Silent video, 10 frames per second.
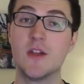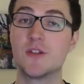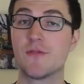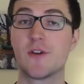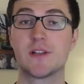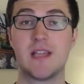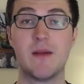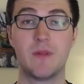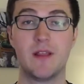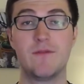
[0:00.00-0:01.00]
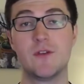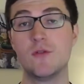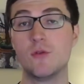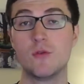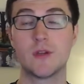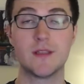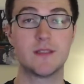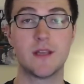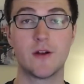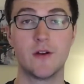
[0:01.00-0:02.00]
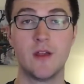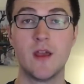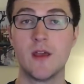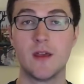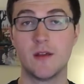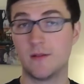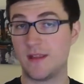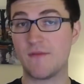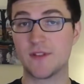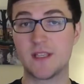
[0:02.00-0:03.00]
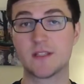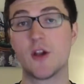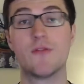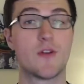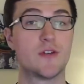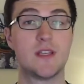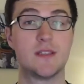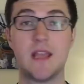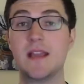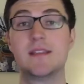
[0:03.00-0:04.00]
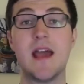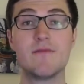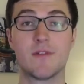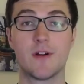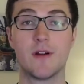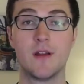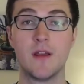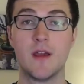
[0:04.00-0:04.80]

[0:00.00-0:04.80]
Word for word: So for example, if you considered San Francisco versus, say, Denver,